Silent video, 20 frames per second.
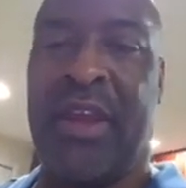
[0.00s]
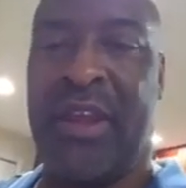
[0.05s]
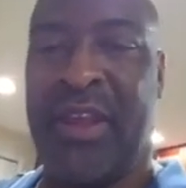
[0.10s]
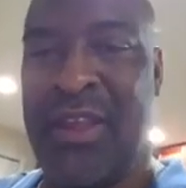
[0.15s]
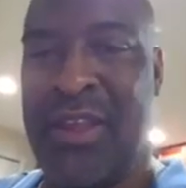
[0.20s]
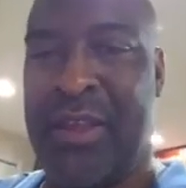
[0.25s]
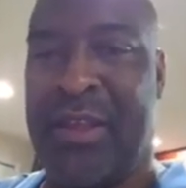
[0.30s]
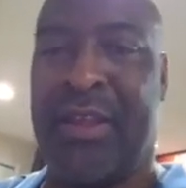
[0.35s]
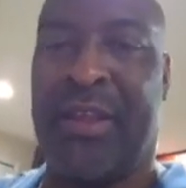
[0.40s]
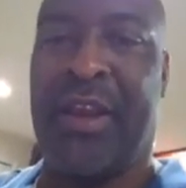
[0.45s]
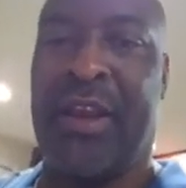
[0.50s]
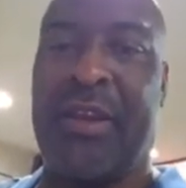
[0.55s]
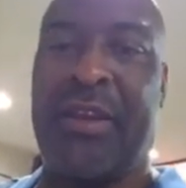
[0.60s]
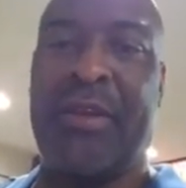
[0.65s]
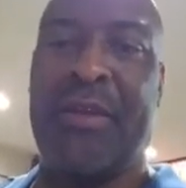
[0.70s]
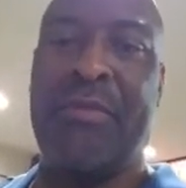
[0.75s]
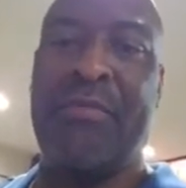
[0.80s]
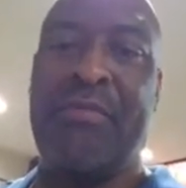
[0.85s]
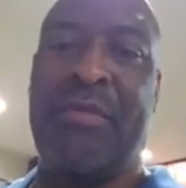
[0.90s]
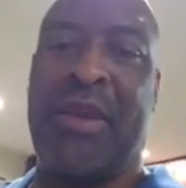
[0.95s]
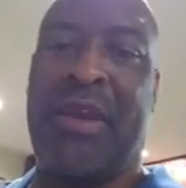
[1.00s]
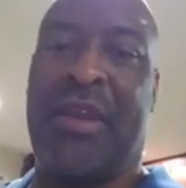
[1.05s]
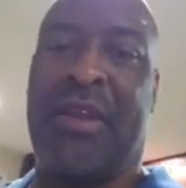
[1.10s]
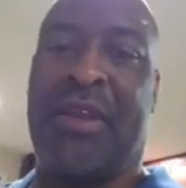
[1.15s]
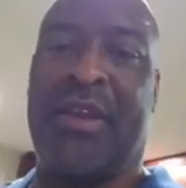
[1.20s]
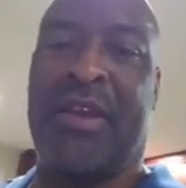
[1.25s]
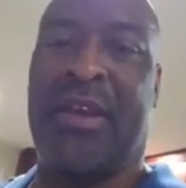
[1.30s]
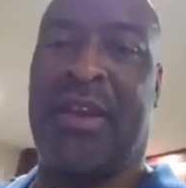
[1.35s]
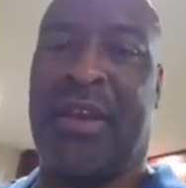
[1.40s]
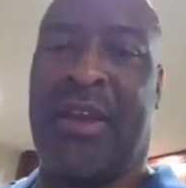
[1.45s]
inside of the meat
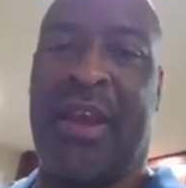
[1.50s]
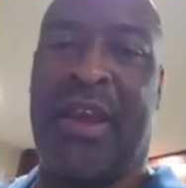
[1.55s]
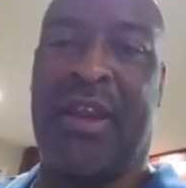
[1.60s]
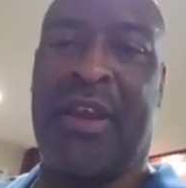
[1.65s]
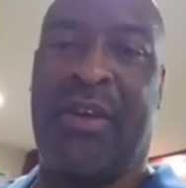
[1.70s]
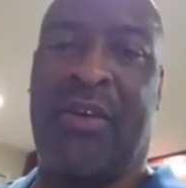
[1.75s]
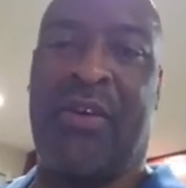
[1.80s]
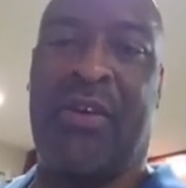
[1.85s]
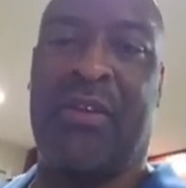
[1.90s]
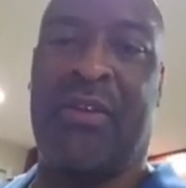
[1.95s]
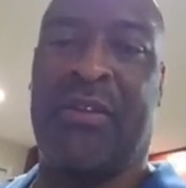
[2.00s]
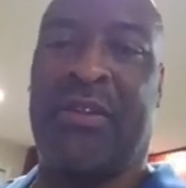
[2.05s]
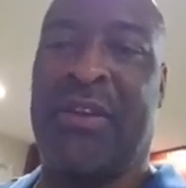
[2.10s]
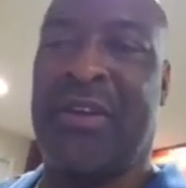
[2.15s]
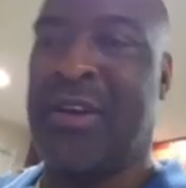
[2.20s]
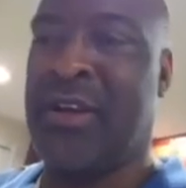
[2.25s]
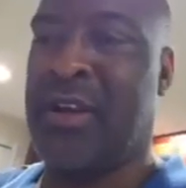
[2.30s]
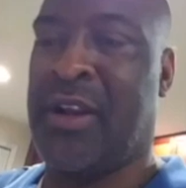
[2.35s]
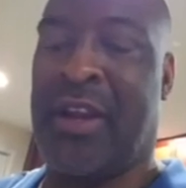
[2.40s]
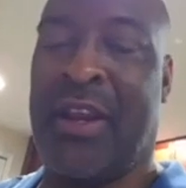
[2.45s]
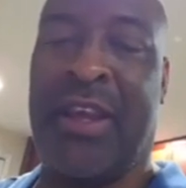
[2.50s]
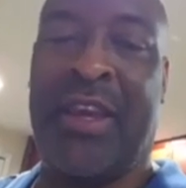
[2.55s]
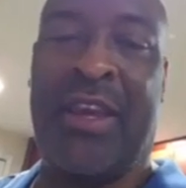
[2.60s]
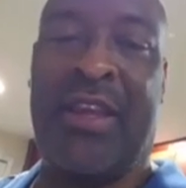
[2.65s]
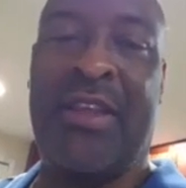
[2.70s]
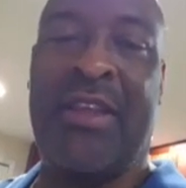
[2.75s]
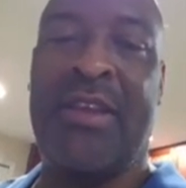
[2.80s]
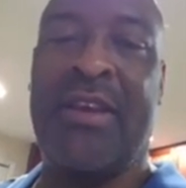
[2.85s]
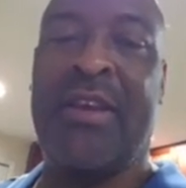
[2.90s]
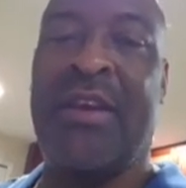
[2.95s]
and get it all
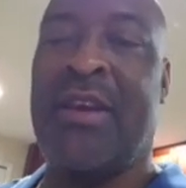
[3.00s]
clean.